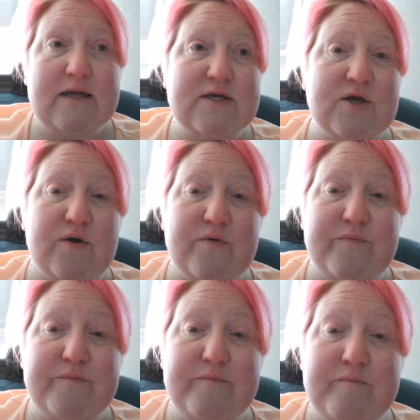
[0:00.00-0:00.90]

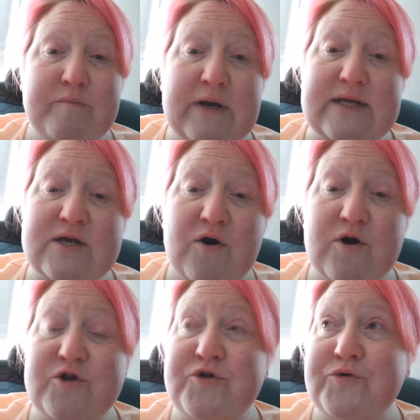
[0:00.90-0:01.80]
So, but it's
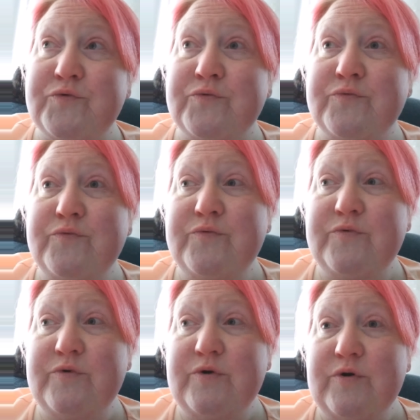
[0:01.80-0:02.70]
hard to
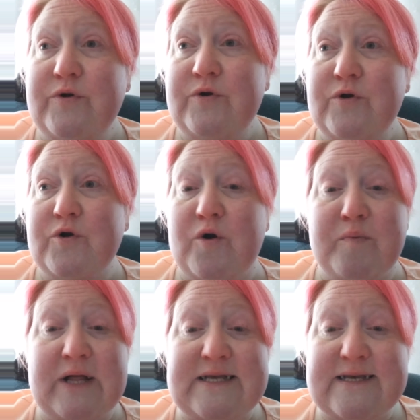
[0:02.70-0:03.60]
go
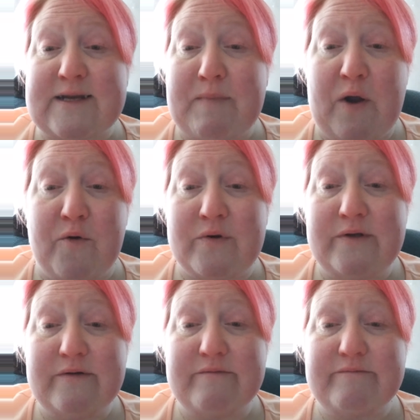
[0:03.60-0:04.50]
places on my
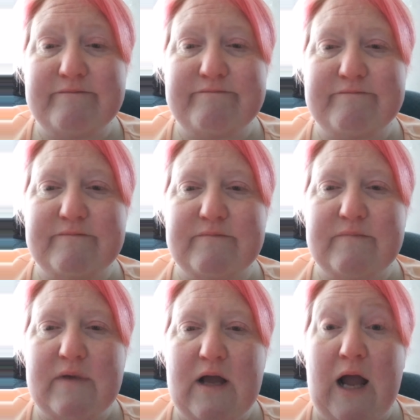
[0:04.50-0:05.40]
own.
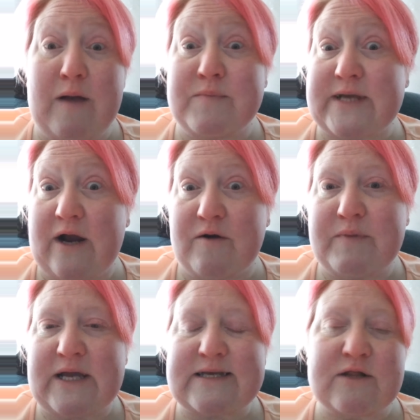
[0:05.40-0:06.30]
I'm scared
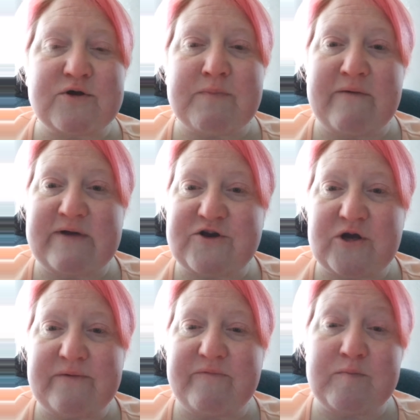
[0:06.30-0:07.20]
because I lose my
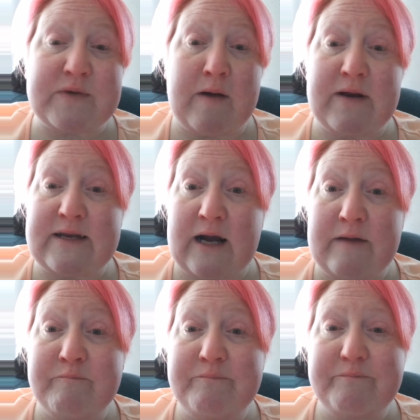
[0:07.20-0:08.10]
vision from time to
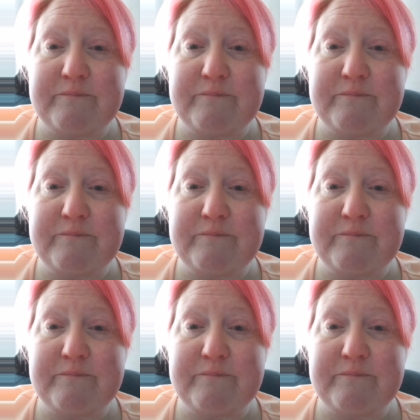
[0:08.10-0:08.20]
time.